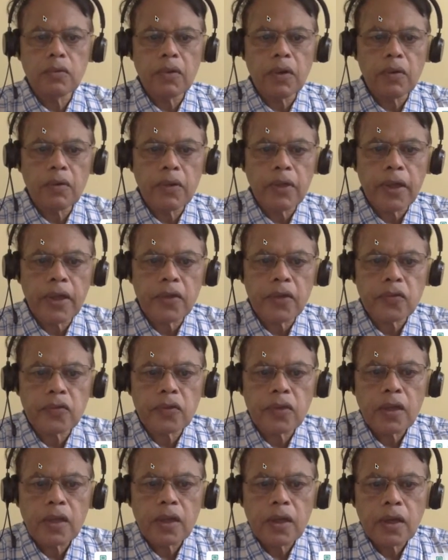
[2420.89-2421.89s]
Yes,
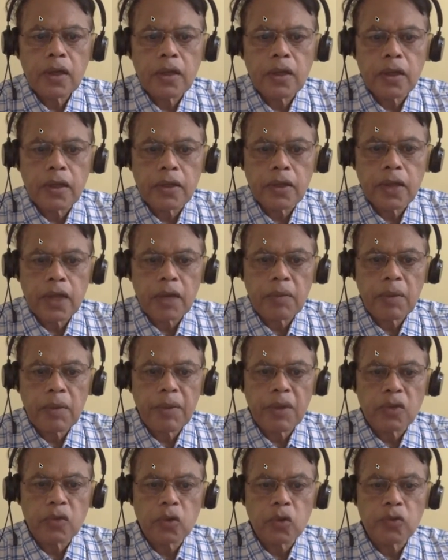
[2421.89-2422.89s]
there may be
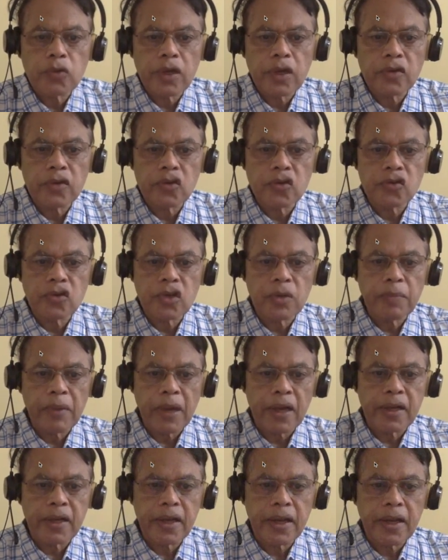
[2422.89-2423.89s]
associated cysts in
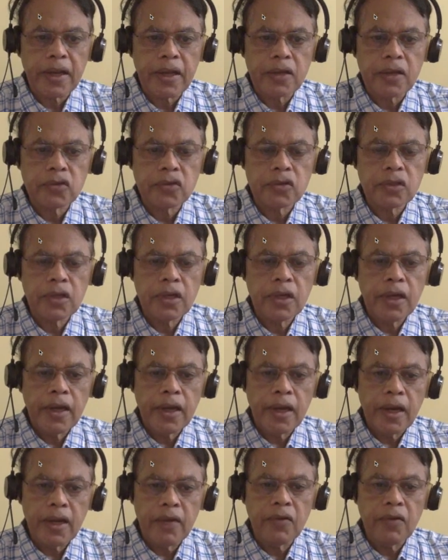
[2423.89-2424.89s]
pancreas,
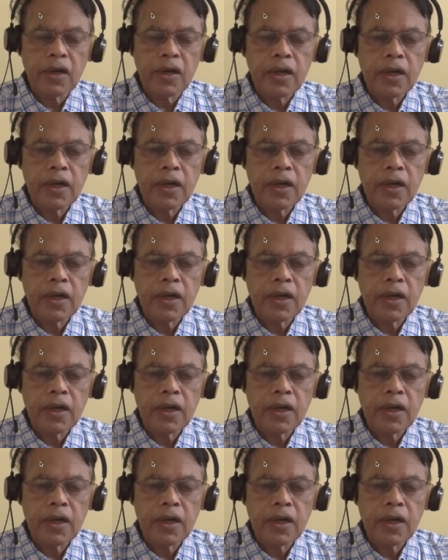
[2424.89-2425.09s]
liver,